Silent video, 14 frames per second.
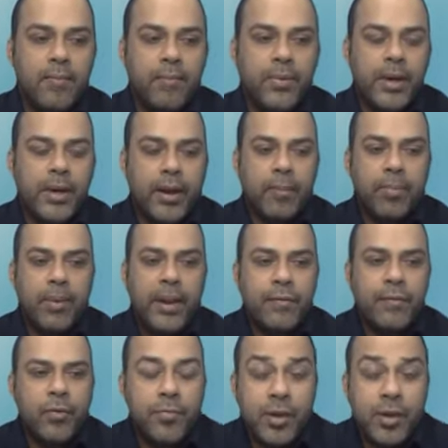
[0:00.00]
data
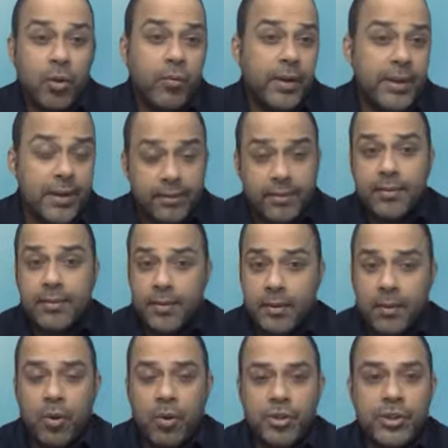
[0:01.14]
platforms that already exist in the
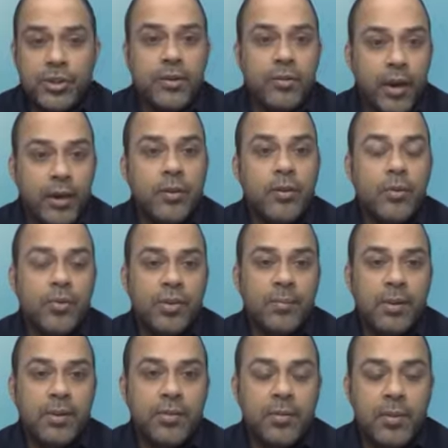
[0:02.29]
blockchain, trying to do
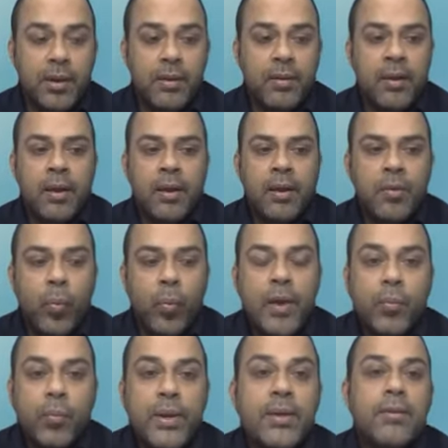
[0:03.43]
something similar. The way
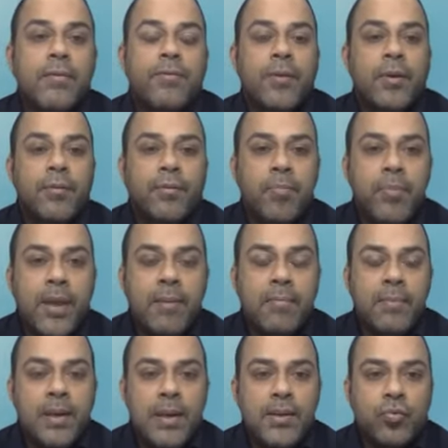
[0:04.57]
we differ from
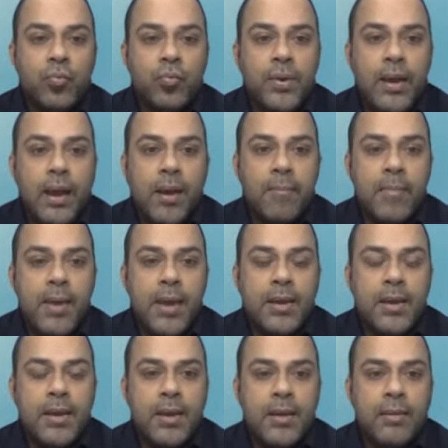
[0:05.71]
them is we are
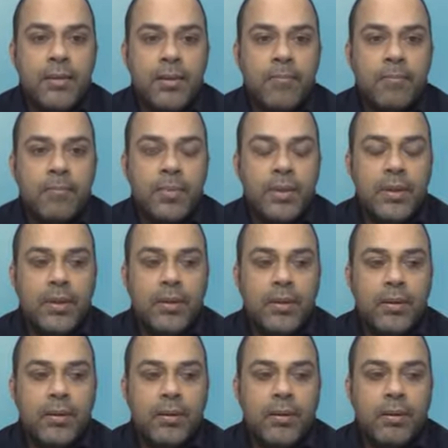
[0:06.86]
making it,
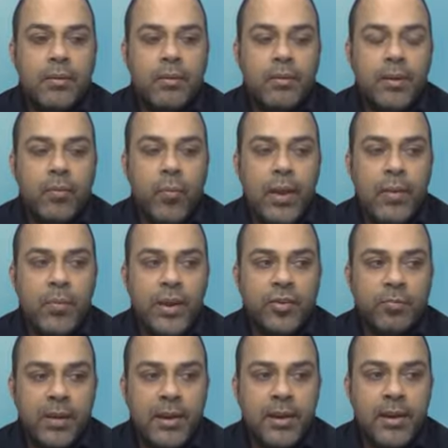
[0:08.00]
the way we
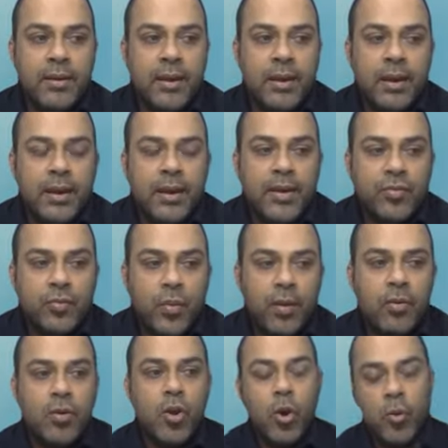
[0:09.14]
explain it is we are
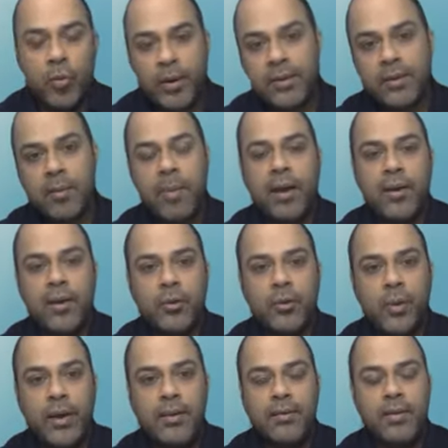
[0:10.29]
lowering the barrier to
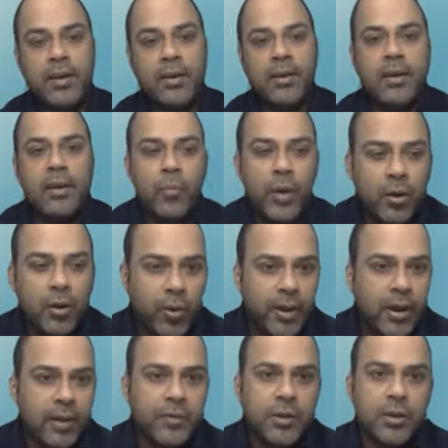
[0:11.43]
entry. We're going
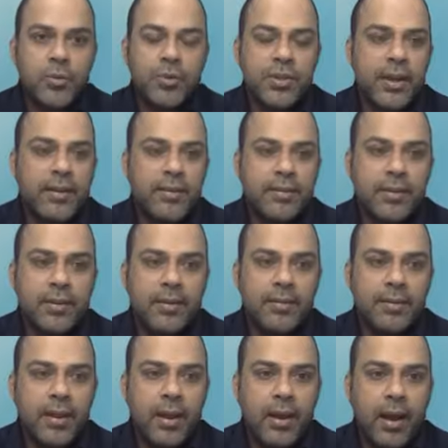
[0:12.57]
after use cases
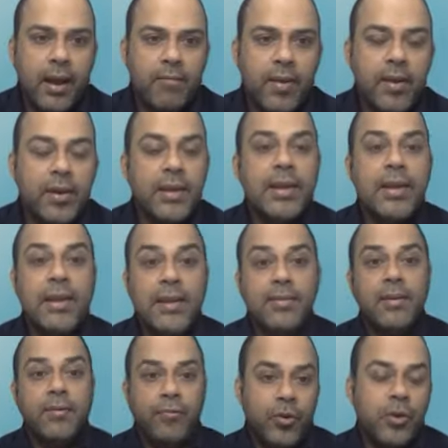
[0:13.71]
that are very
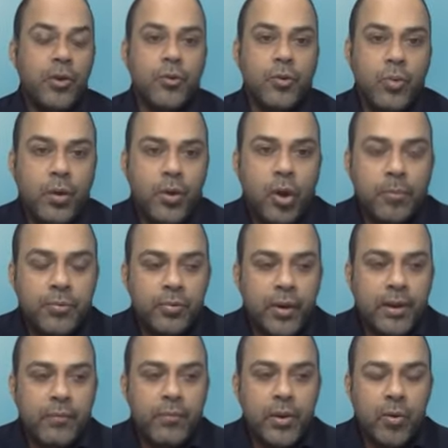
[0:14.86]
easy for you to adopt,
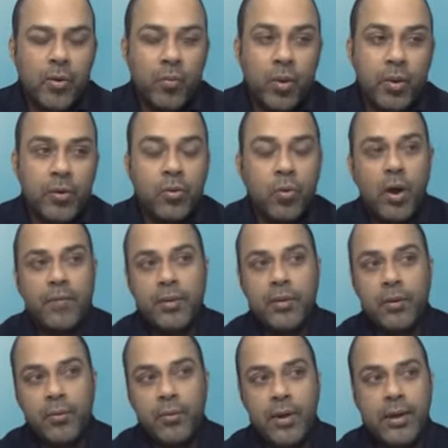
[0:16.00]
right? We don't want to go after the
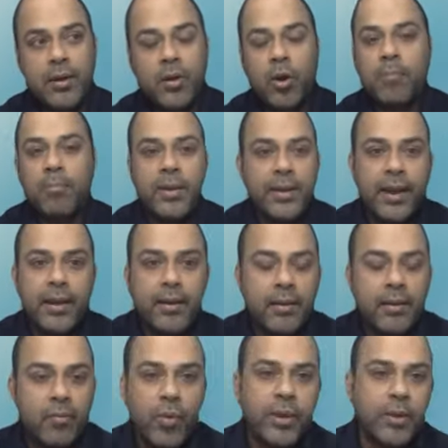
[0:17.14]
really complicated,
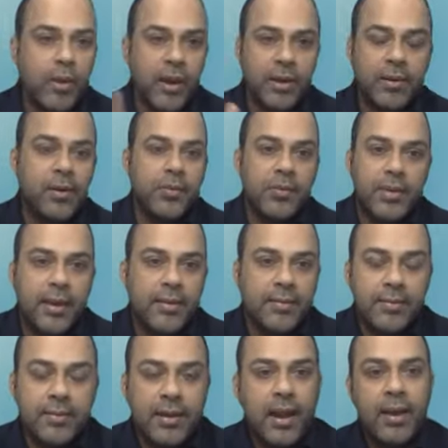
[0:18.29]
regulated use
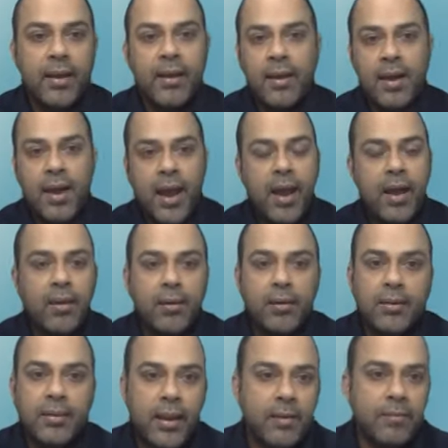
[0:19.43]
cases like
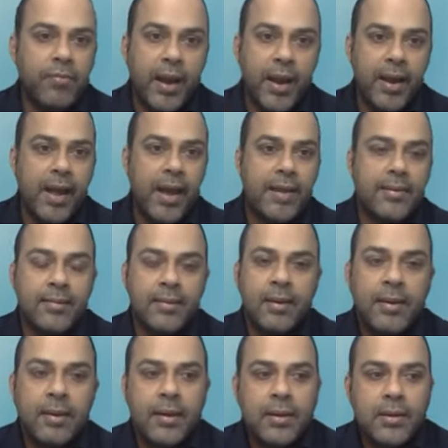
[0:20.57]
health and finance,
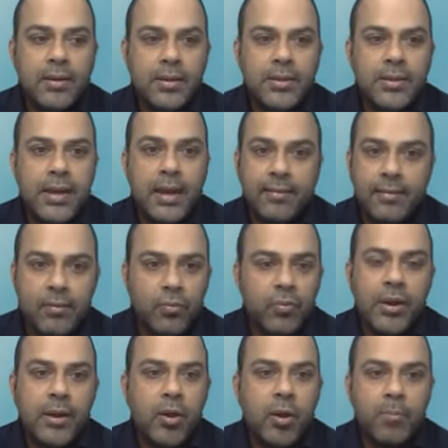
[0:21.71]
because that's
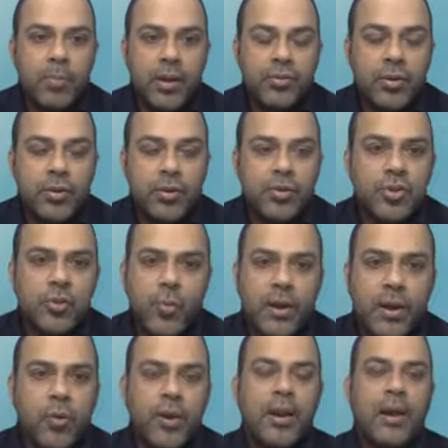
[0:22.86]
really complex to do. So we're
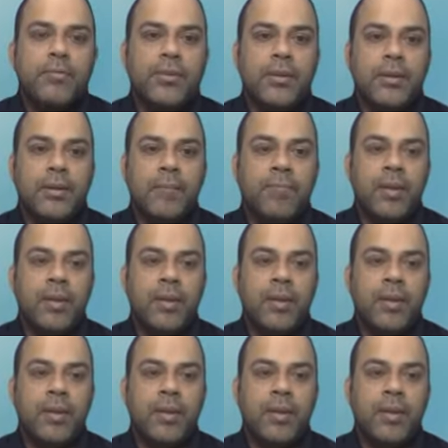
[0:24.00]
going after